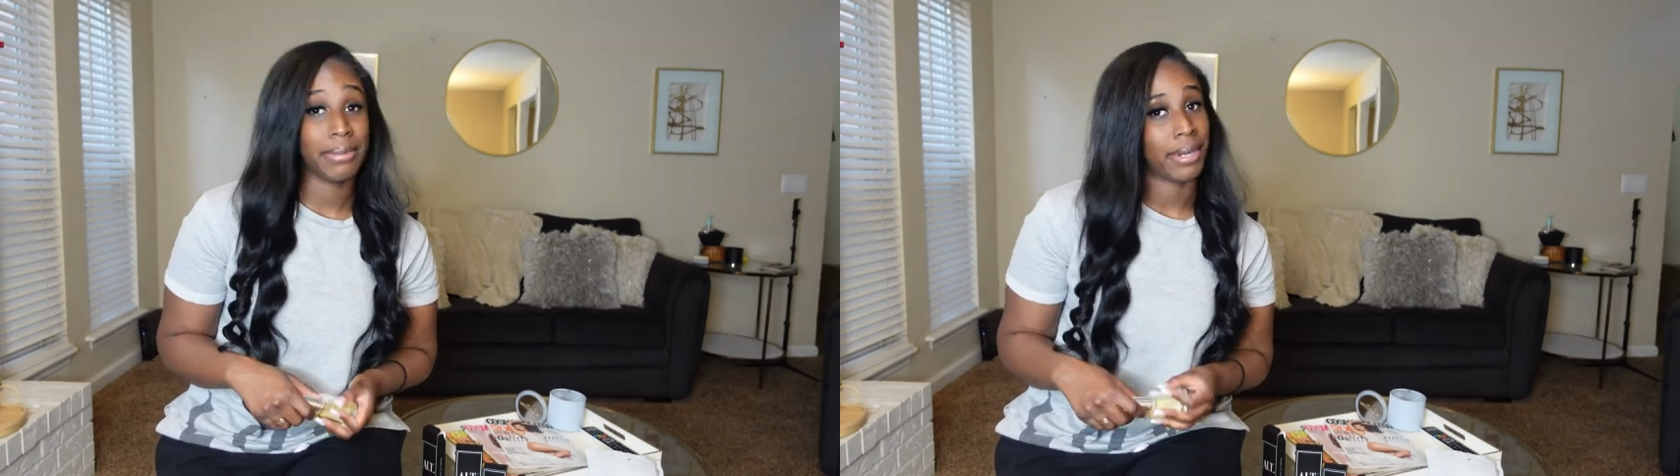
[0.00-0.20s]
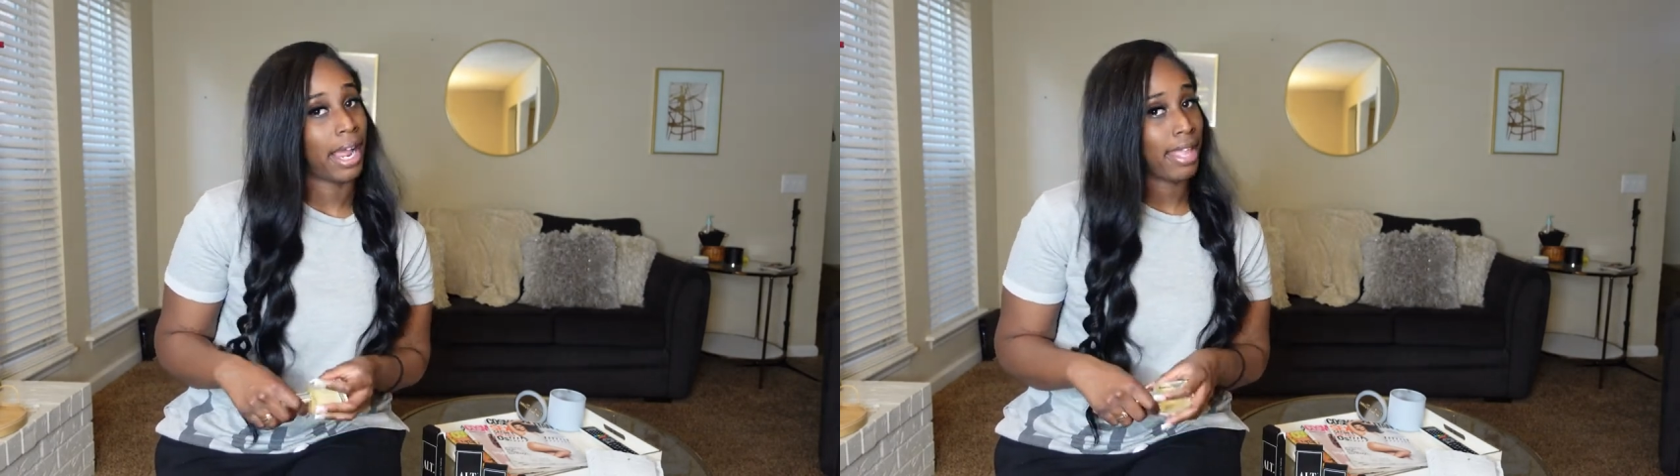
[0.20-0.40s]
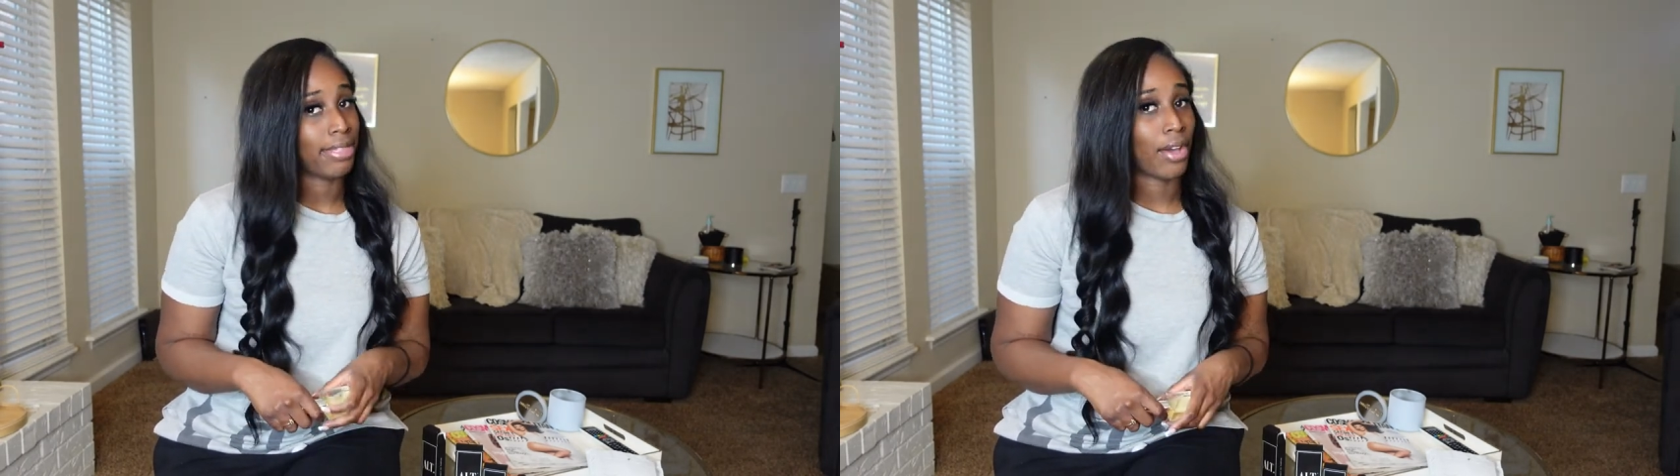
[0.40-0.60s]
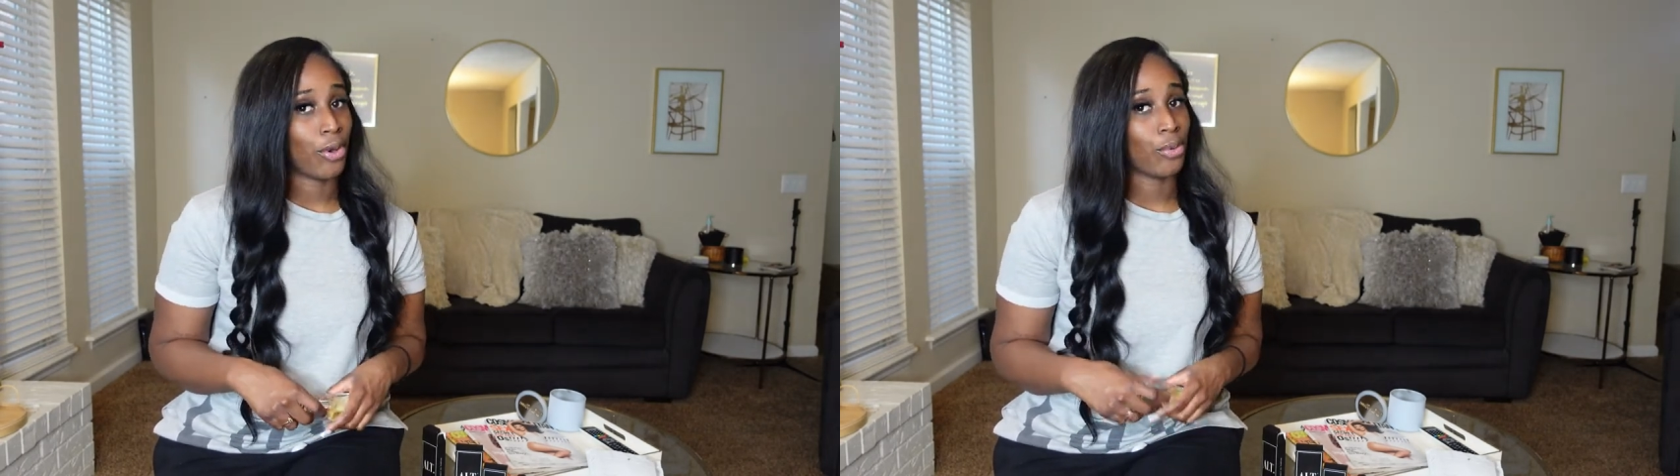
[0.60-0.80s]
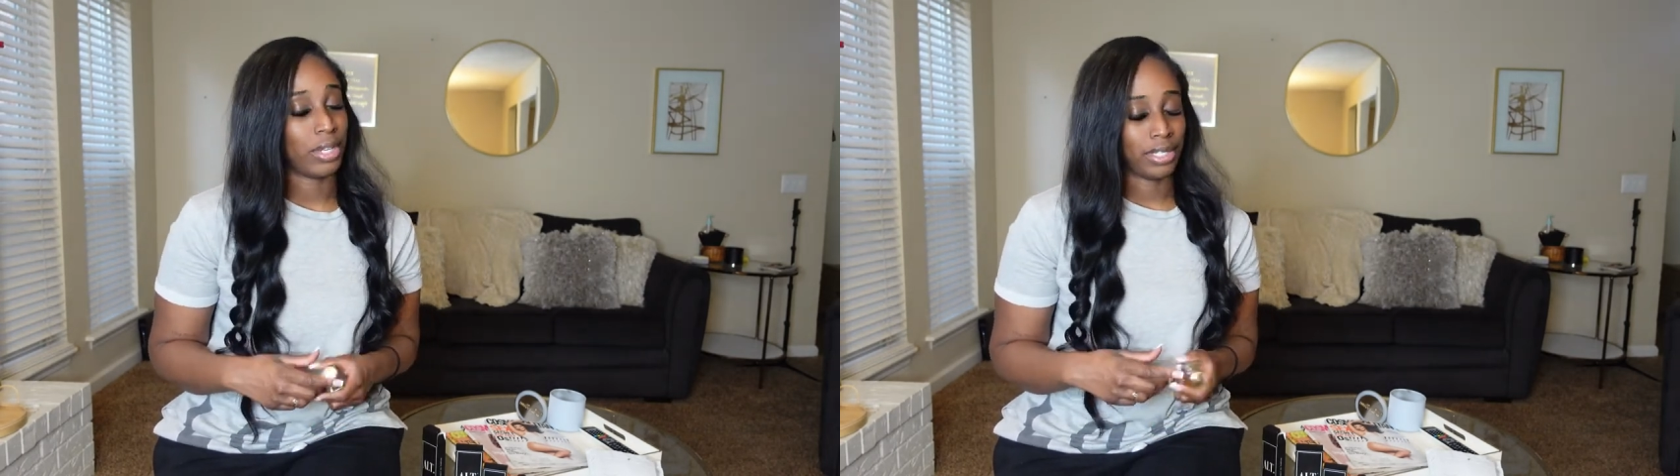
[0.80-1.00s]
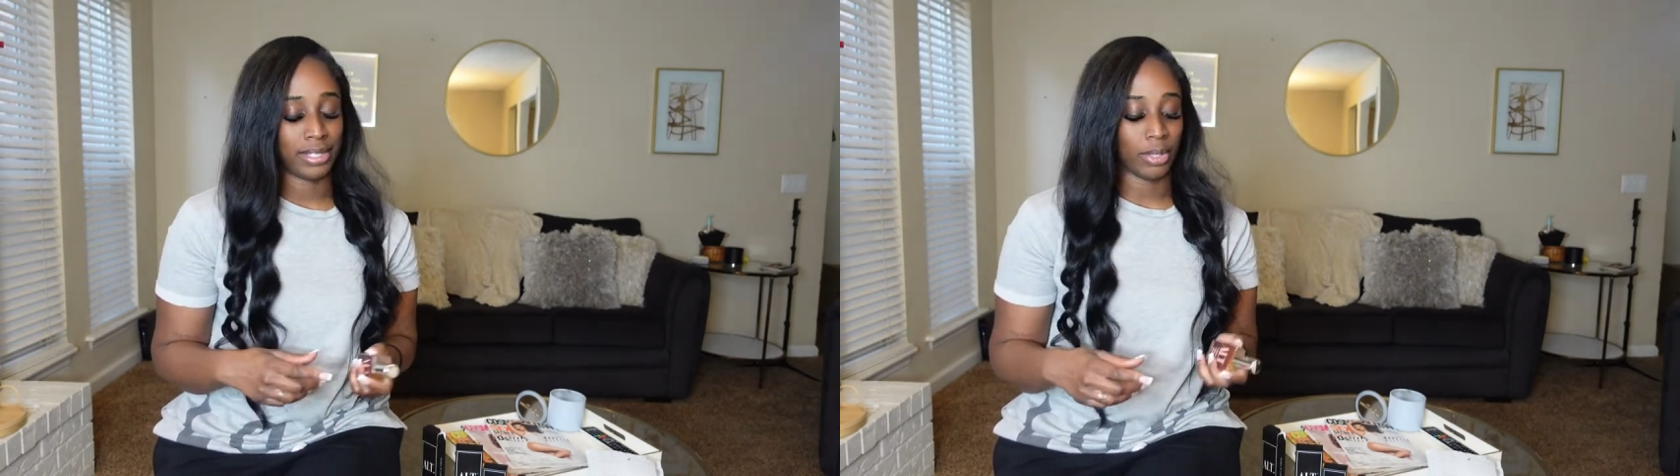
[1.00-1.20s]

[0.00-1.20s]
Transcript: but I ain't the oldest.